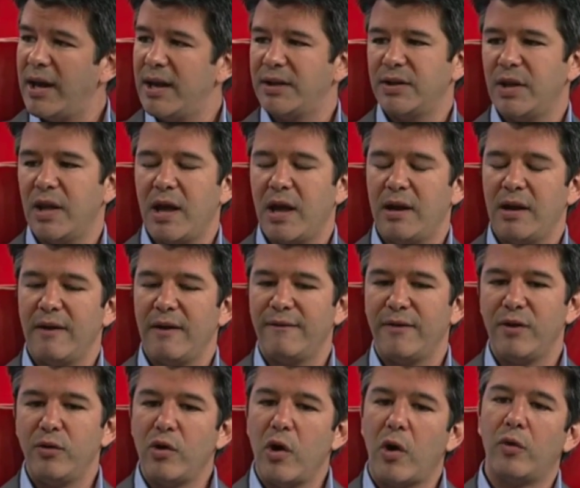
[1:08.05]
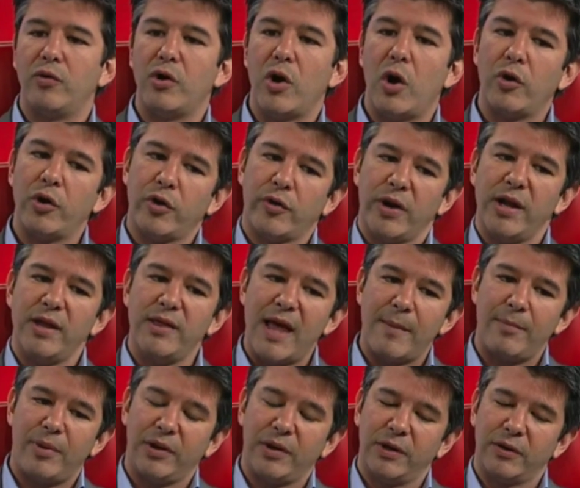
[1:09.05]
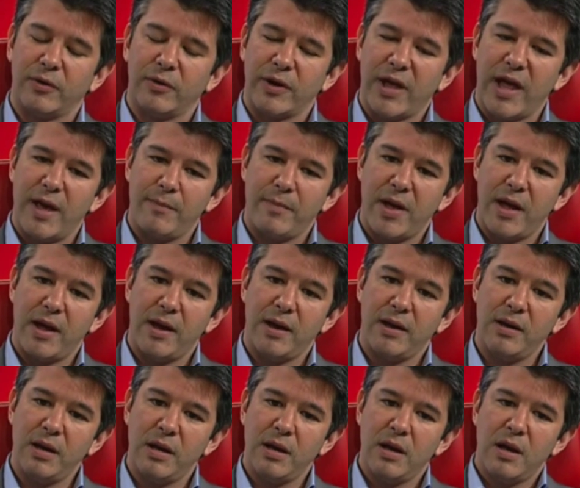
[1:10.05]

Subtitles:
and then if you don't know you're in that political campaign,